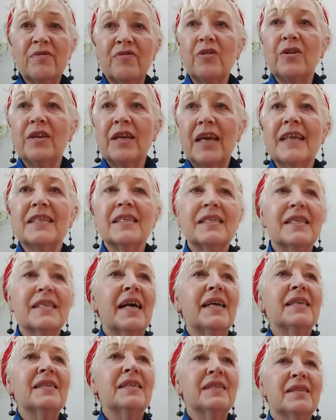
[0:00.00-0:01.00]
got the
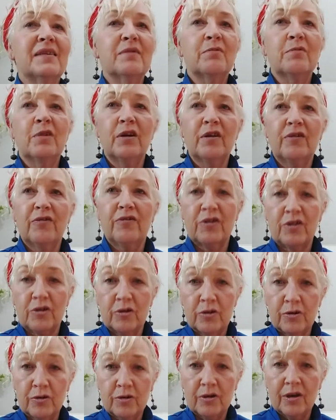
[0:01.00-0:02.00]
exercises that work for
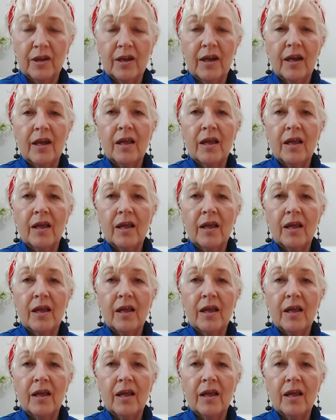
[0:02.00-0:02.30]
you,